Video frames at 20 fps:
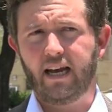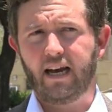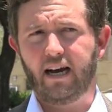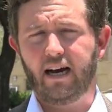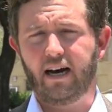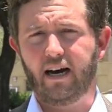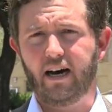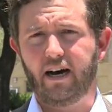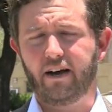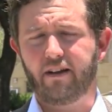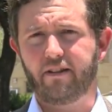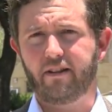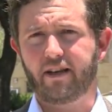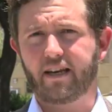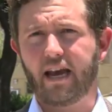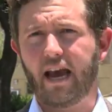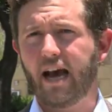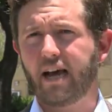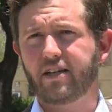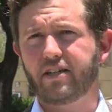Uh, the
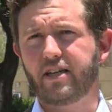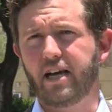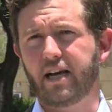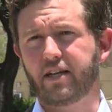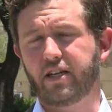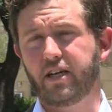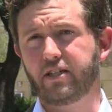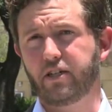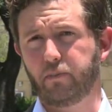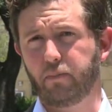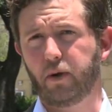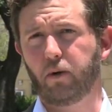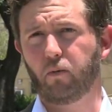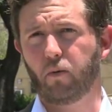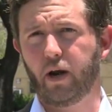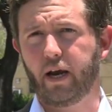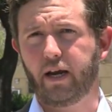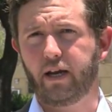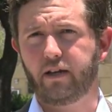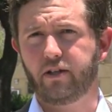gas tax hasn't been
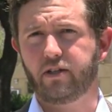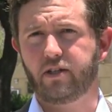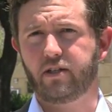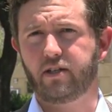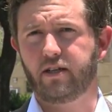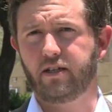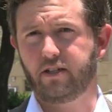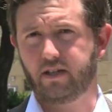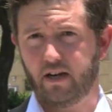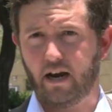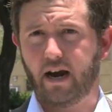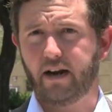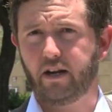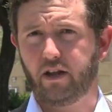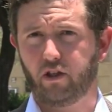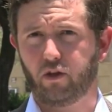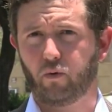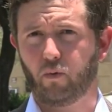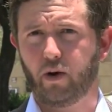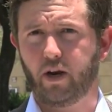raised since
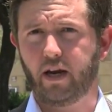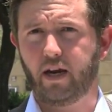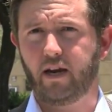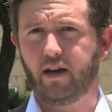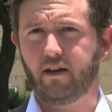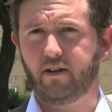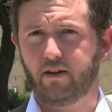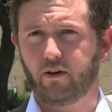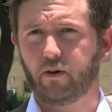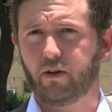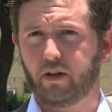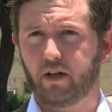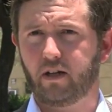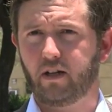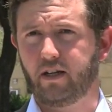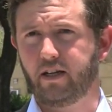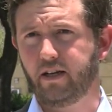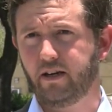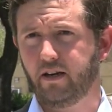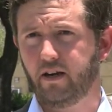'93 during the
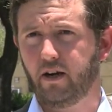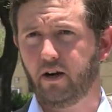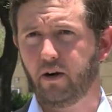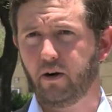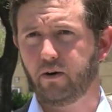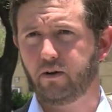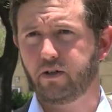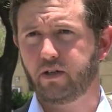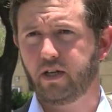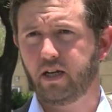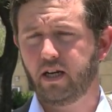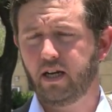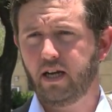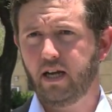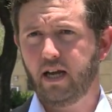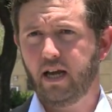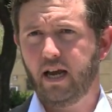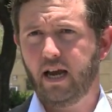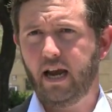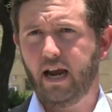Clinton years,
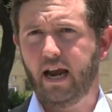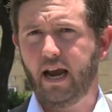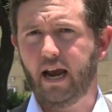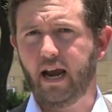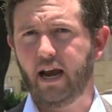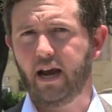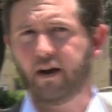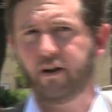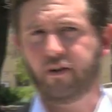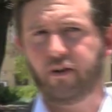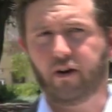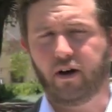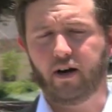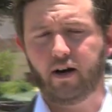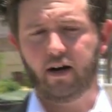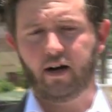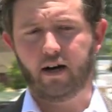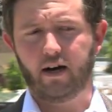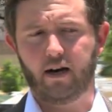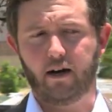and
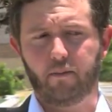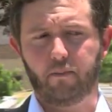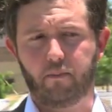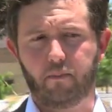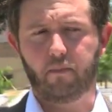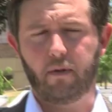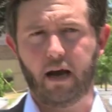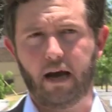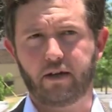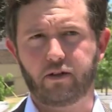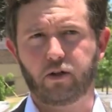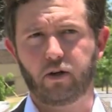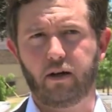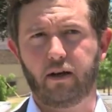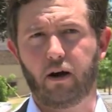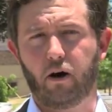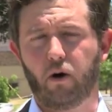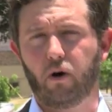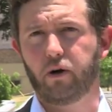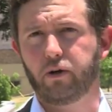um, as
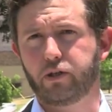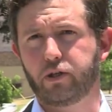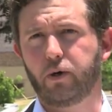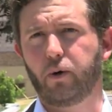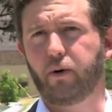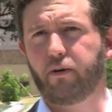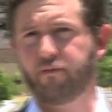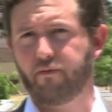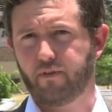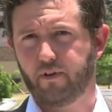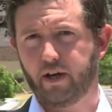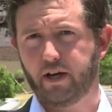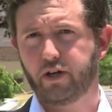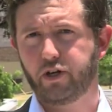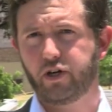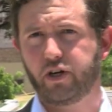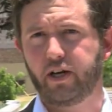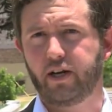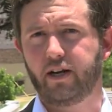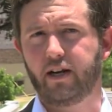also
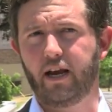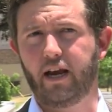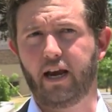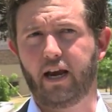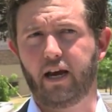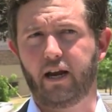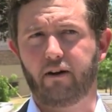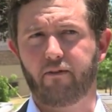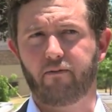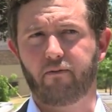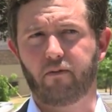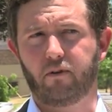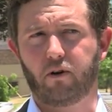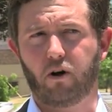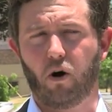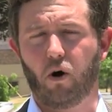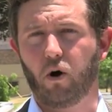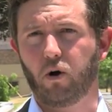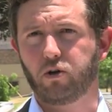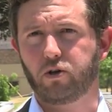inflation and
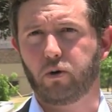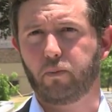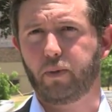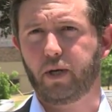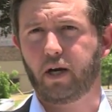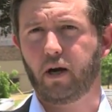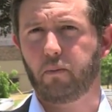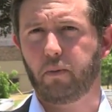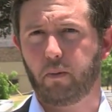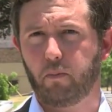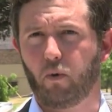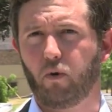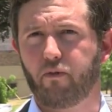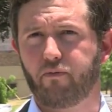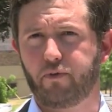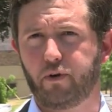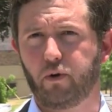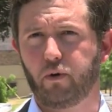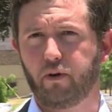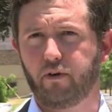cars are becoming more
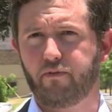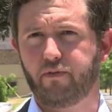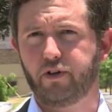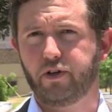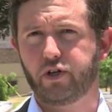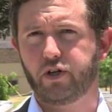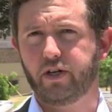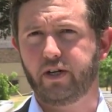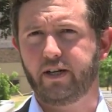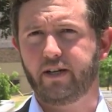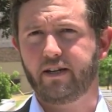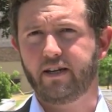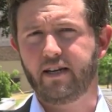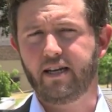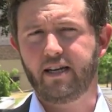fuel efficient,